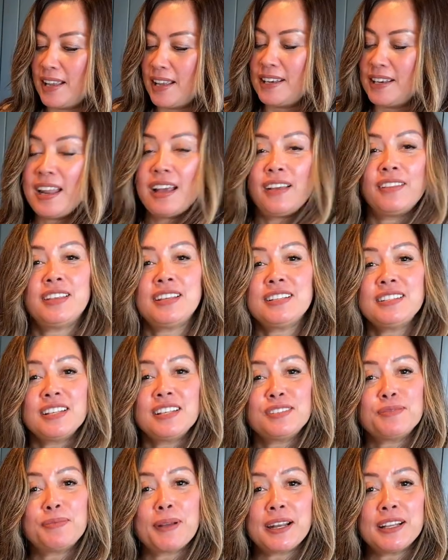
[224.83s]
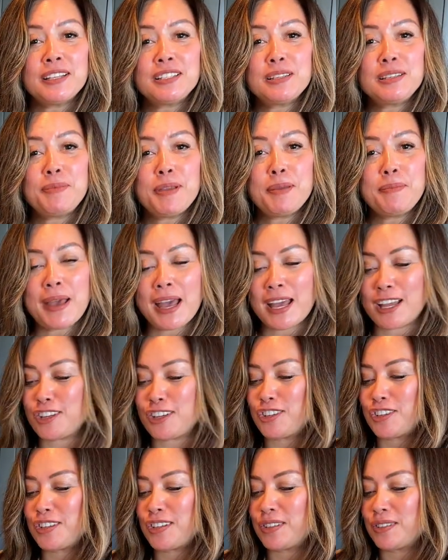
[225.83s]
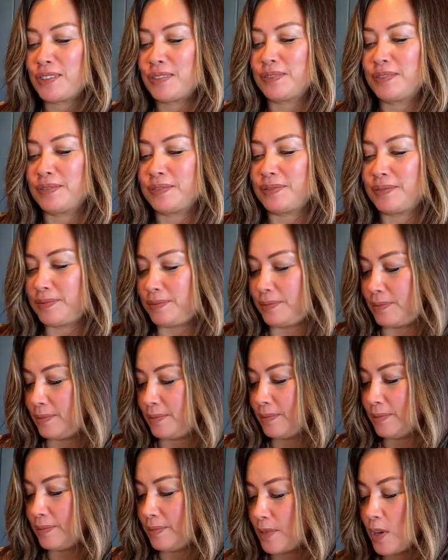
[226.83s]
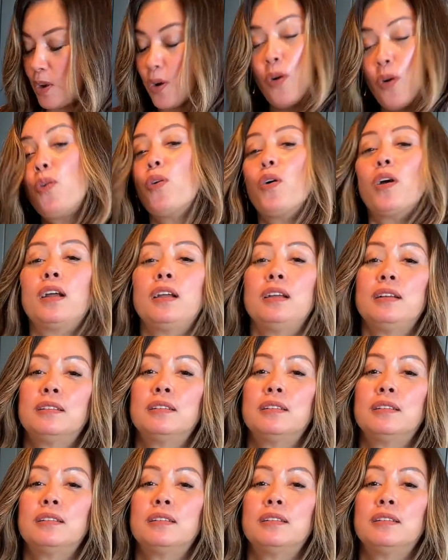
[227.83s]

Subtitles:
Now this is ready to be mashed or